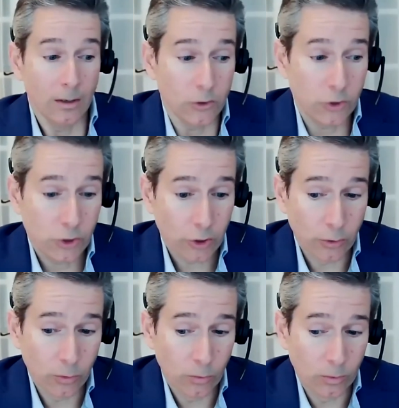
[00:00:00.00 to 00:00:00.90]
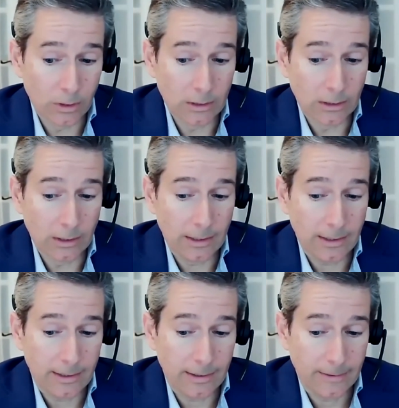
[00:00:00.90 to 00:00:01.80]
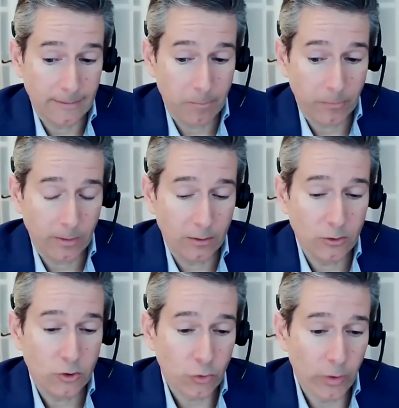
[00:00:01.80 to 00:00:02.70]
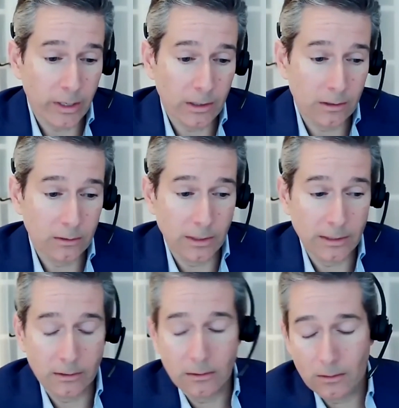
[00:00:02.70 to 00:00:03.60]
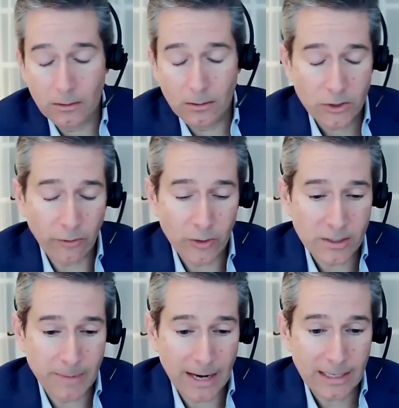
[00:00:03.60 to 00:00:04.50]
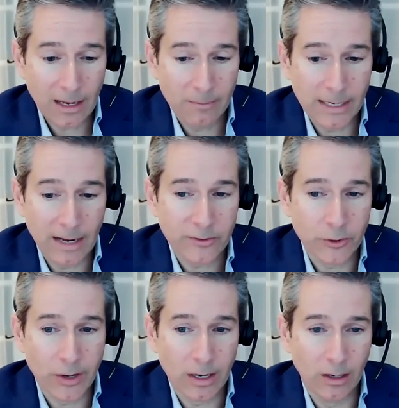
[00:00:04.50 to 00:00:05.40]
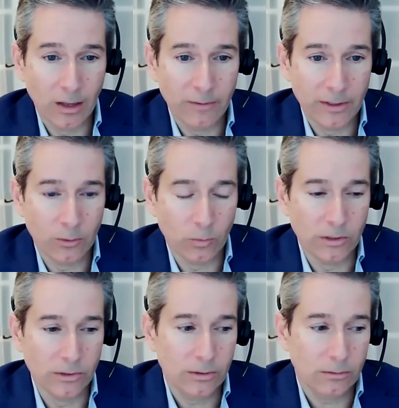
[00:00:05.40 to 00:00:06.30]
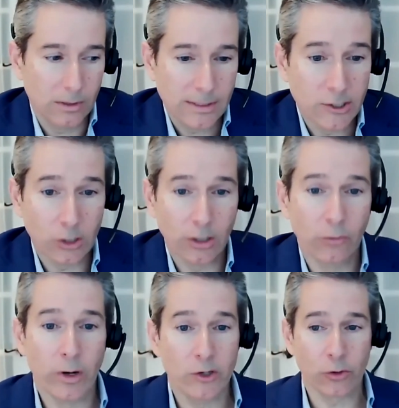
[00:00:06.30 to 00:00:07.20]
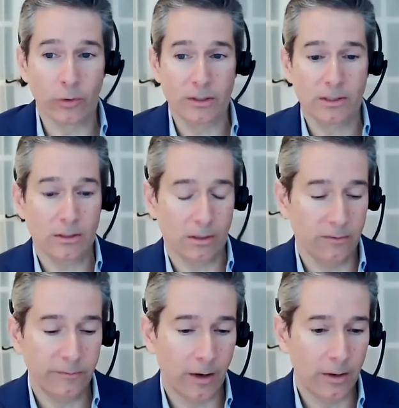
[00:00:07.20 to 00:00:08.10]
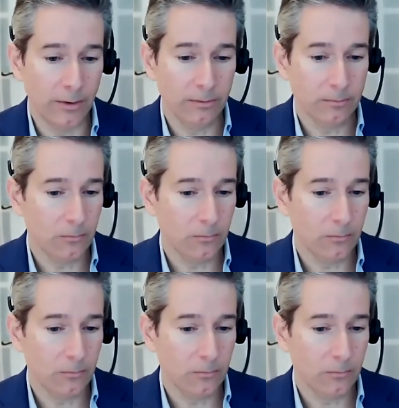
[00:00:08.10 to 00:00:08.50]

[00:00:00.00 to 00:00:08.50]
So TRIA, the Terrorism Act, came in after 9/11. It was essentially a reinsurance fund.